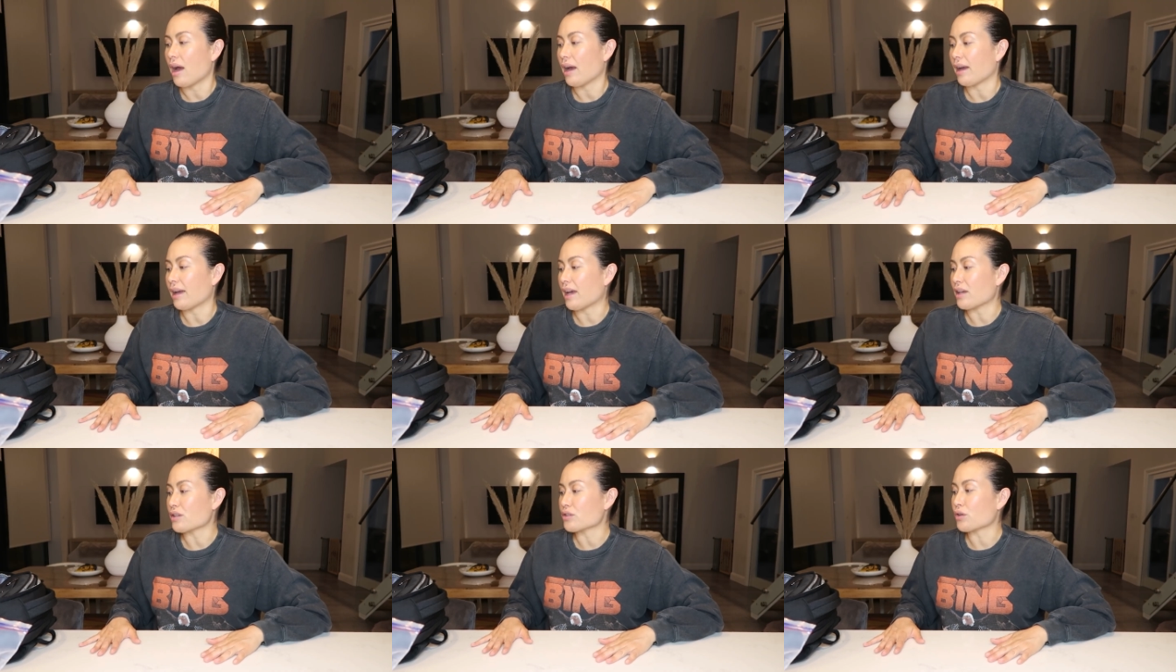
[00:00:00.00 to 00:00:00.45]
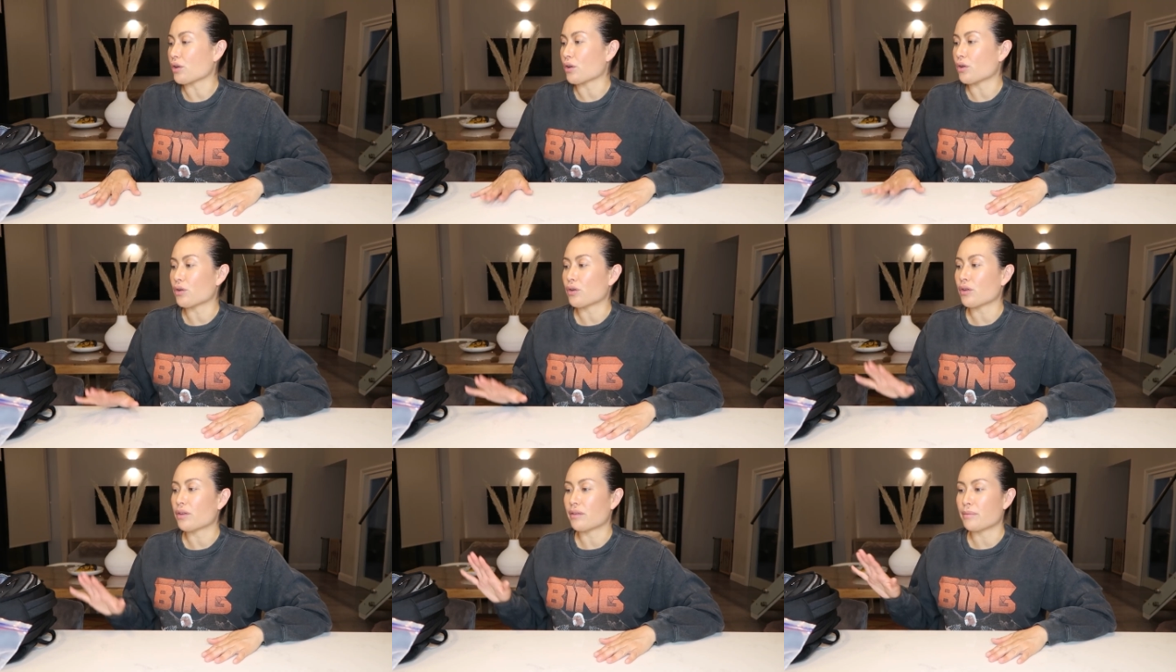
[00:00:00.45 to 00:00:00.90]
Okay,
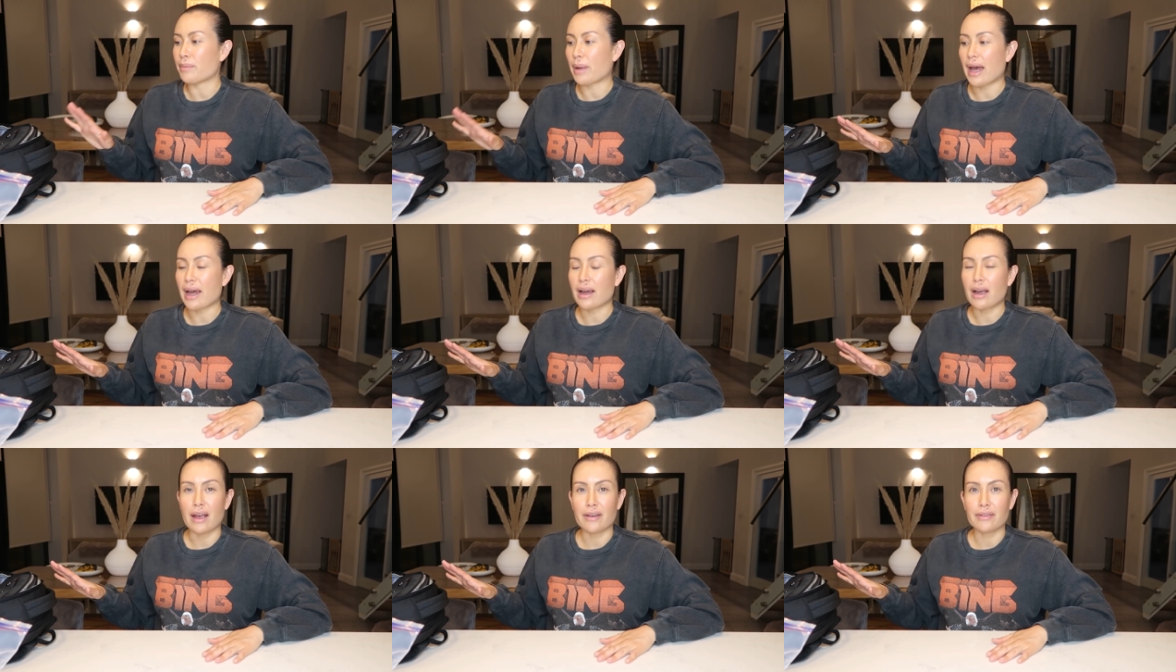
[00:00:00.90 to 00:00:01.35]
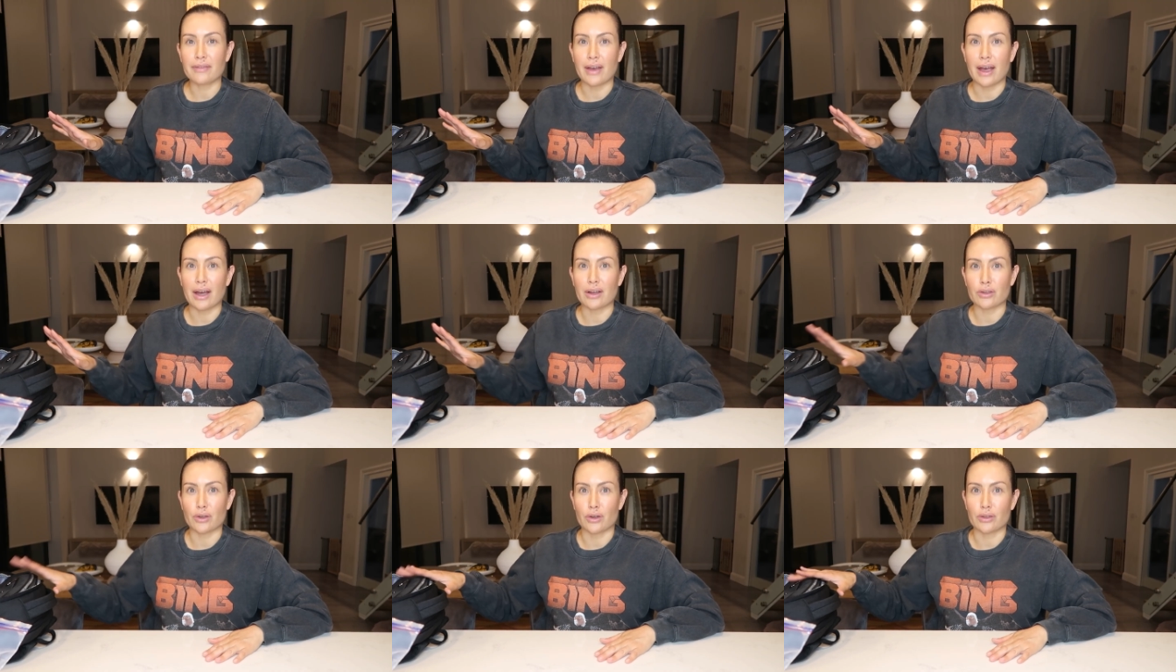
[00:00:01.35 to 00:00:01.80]
so the bag I
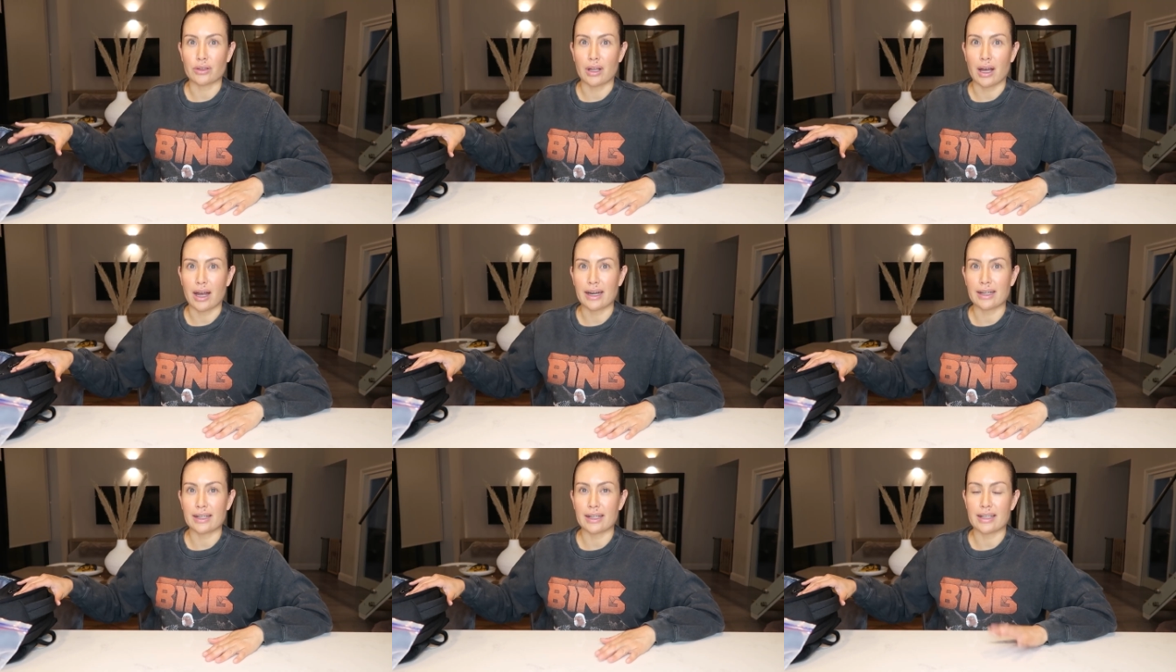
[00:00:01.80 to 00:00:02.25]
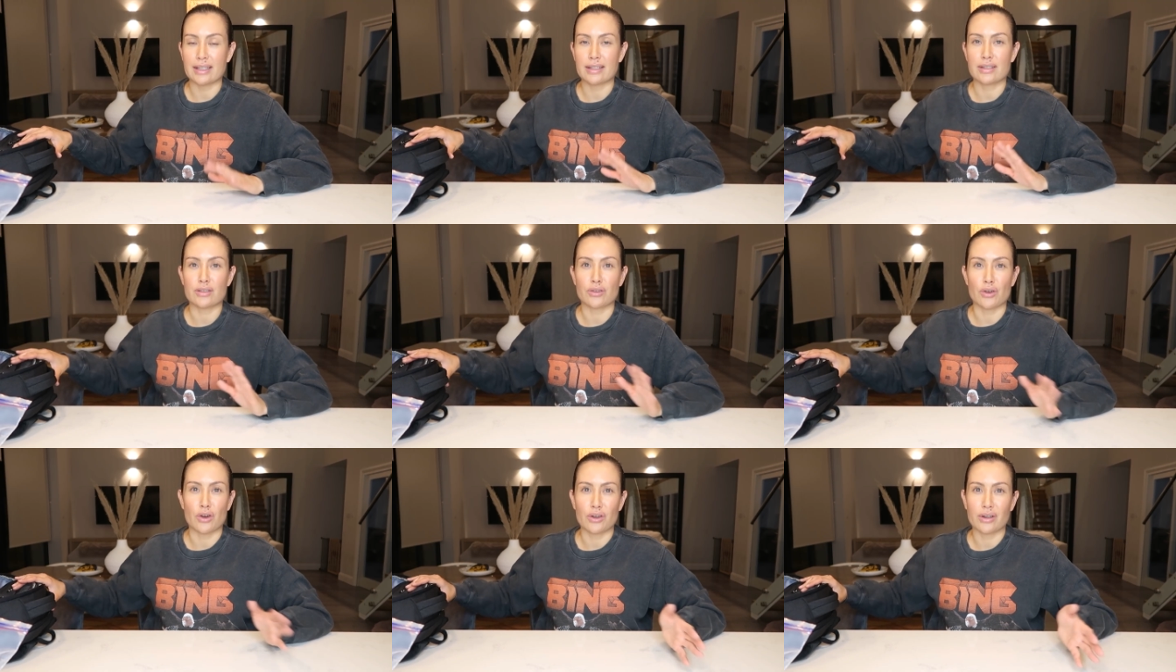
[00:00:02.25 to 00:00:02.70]
found online,
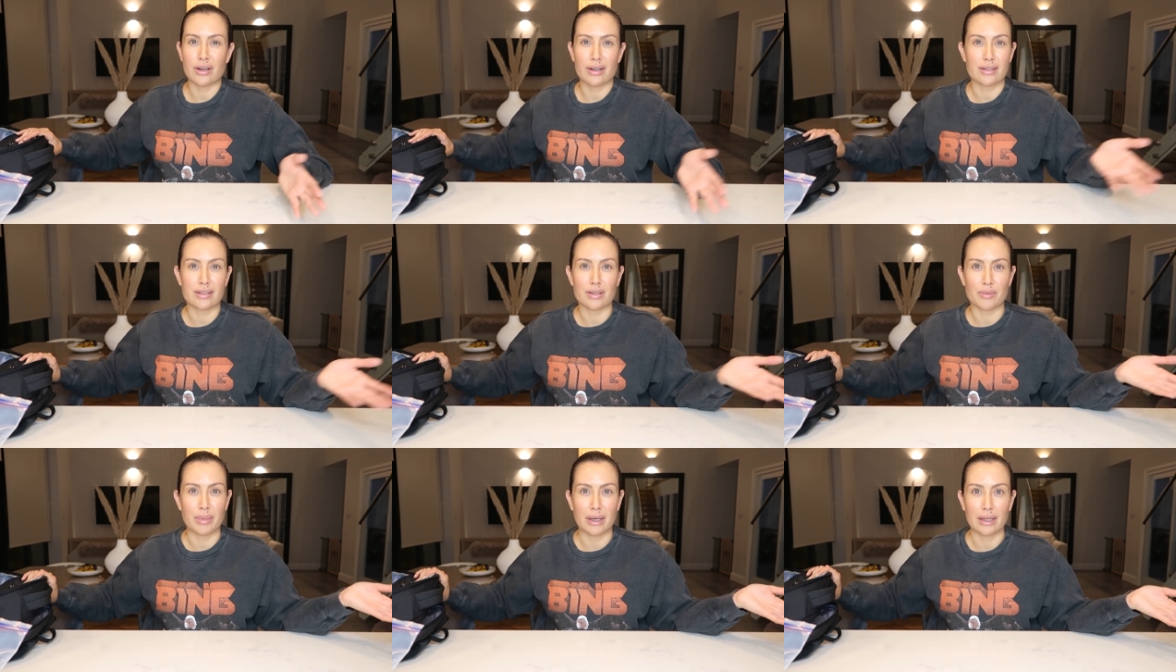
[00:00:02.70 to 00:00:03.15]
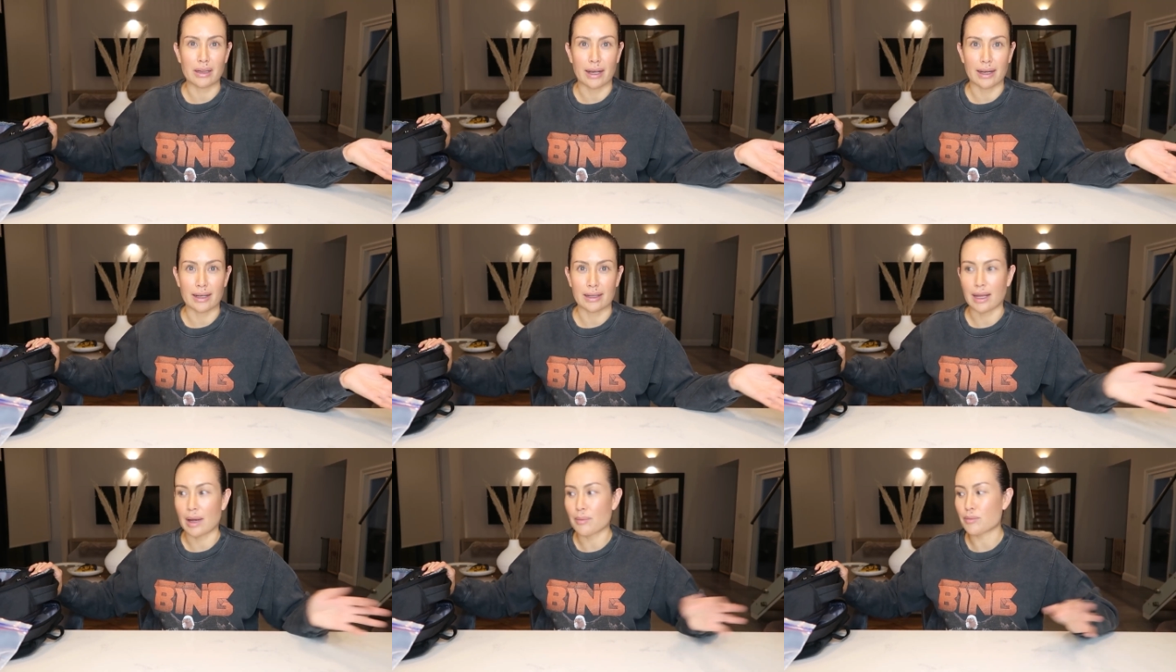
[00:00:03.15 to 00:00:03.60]
it's known to be
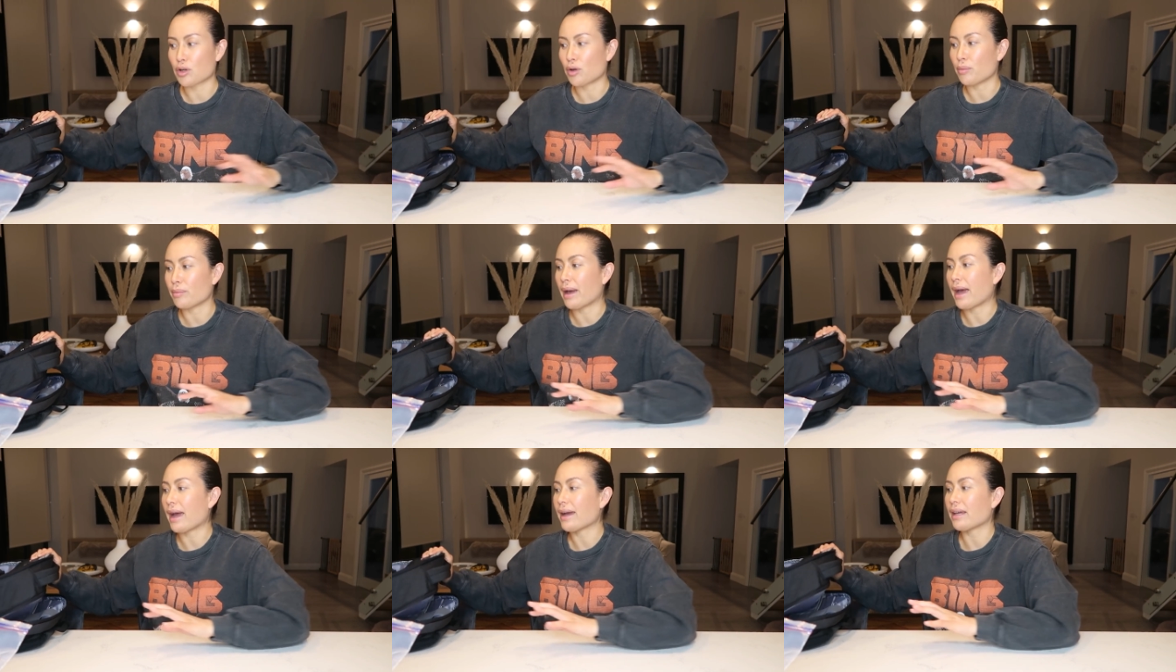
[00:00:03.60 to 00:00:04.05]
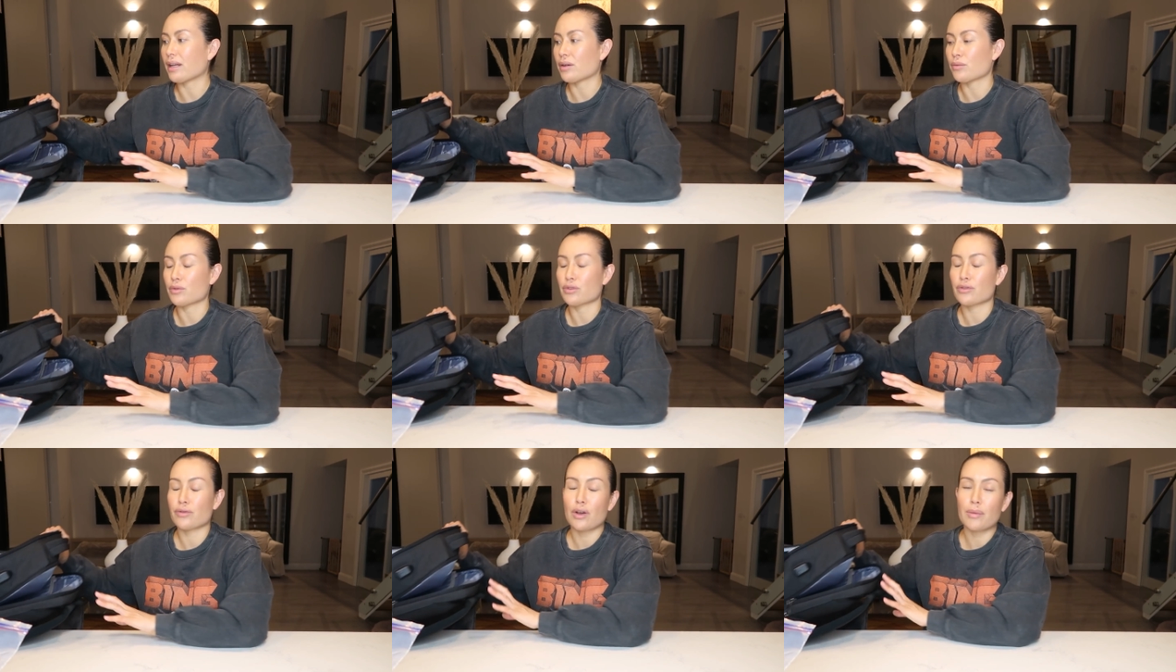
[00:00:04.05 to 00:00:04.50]
like a laptop bag, and it
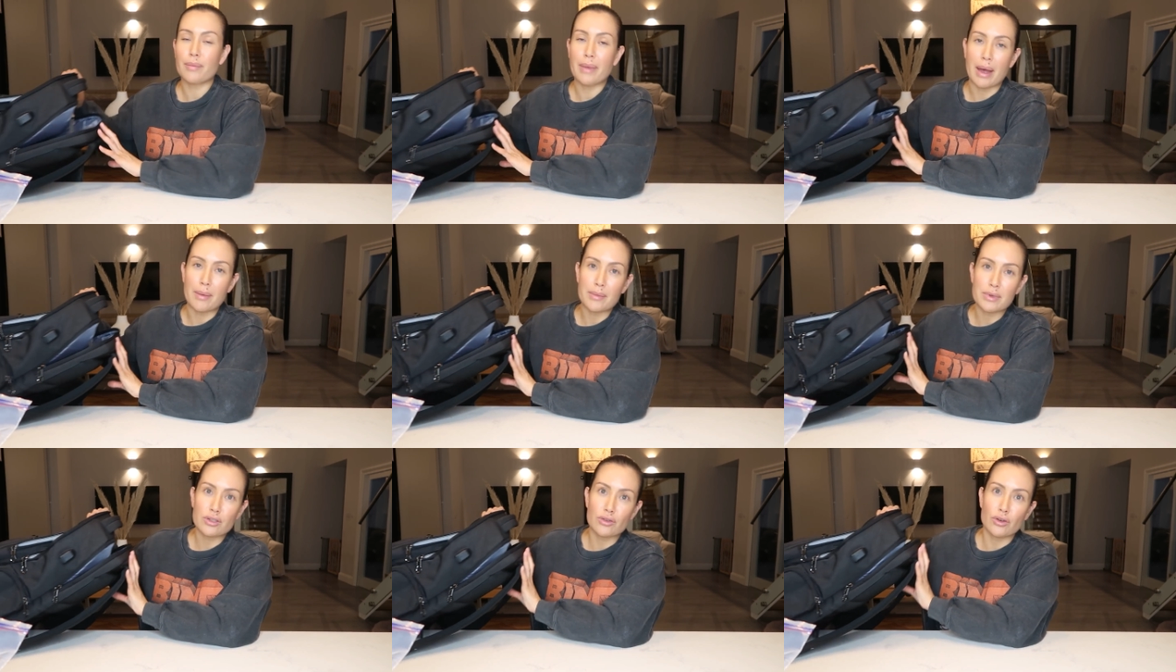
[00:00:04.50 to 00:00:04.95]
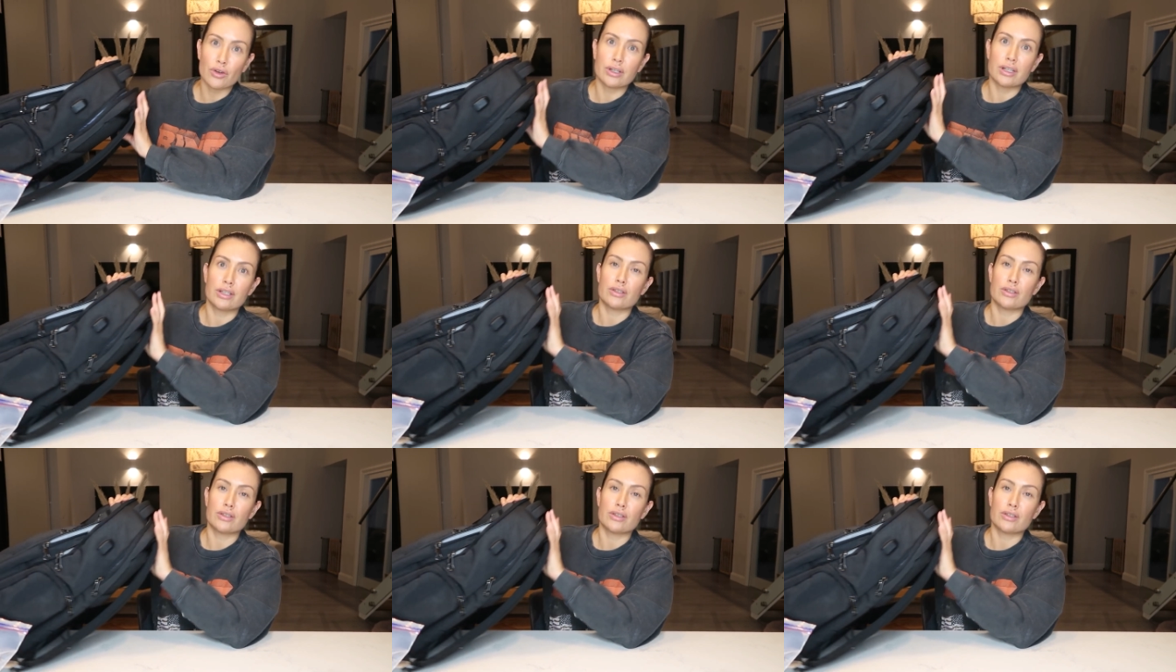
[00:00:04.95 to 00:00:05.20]
was from Amazon.